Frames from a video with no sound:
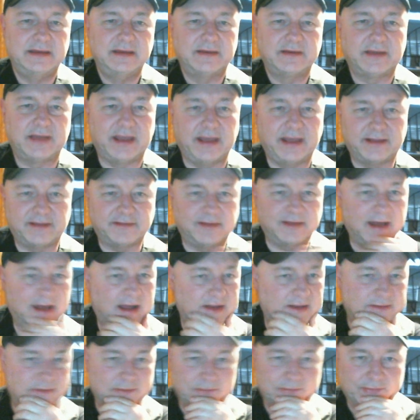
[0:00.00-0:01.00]
Okay, it's
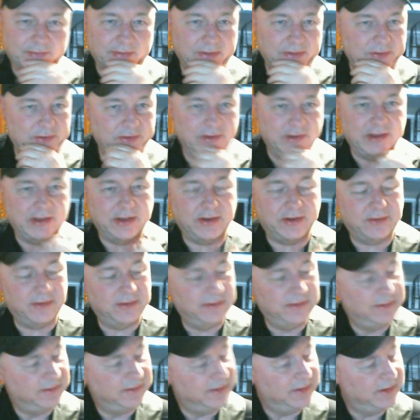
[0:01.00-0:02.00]
not too slow to go.
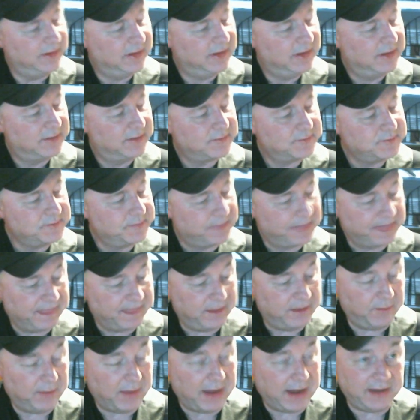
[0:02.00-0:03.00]

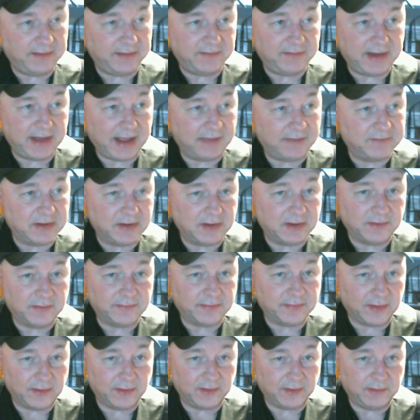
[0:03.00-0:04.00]
You might even have to go
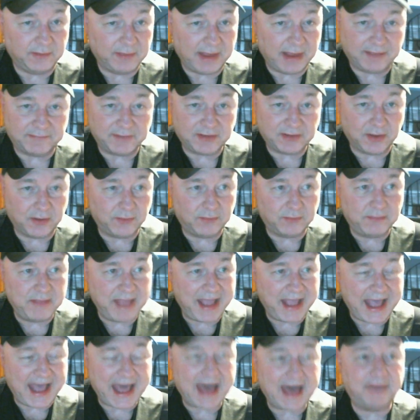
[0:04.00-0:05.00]
slower. You might have to go
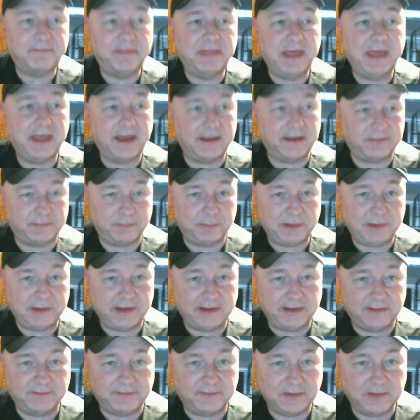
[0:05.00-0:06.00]
half that
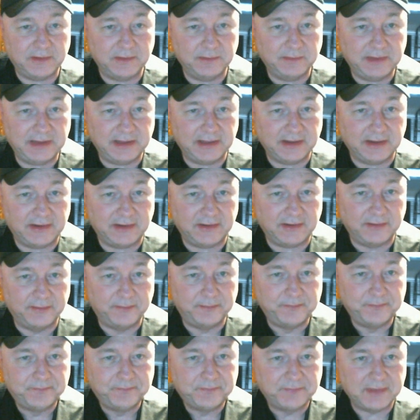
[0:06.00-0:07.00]
speed if you're a beginner.
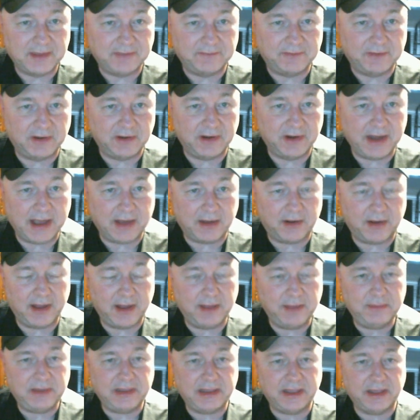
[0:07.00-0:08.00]
If you're an
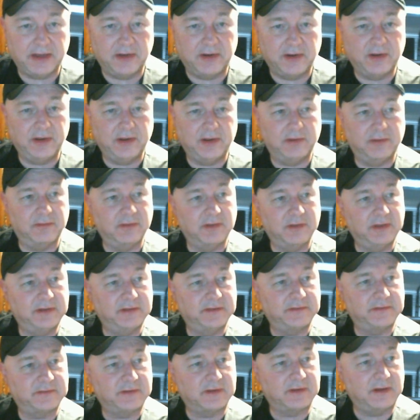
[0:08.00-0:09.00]
outright beginner and you're really
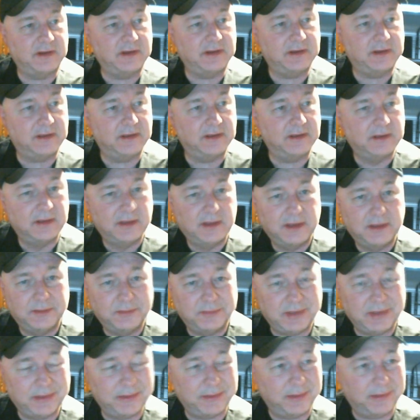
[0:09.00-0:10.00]
just starting to
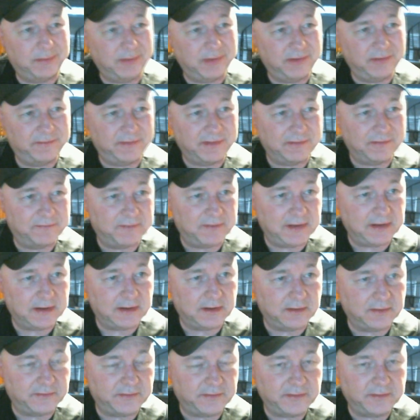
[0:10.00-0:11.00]
be able to move your
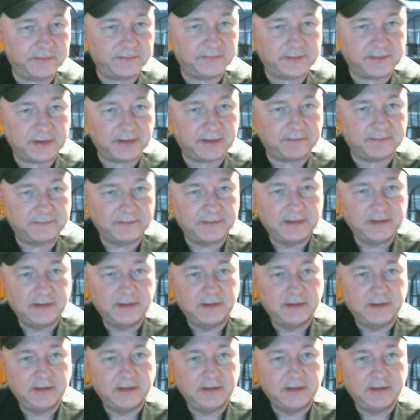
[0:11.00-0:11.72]
fingers and stuff,